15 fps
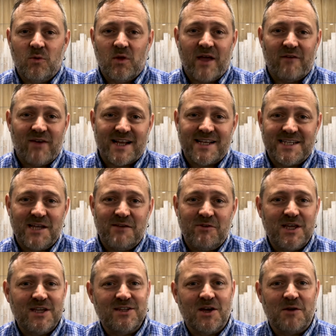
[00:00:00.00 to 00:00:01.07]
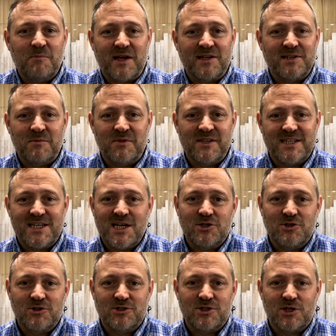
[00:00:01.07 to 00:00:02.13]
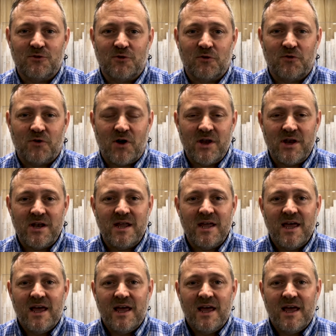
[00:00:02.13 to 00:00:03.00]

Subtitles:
We'll have activities done by some of the teachers just for fun.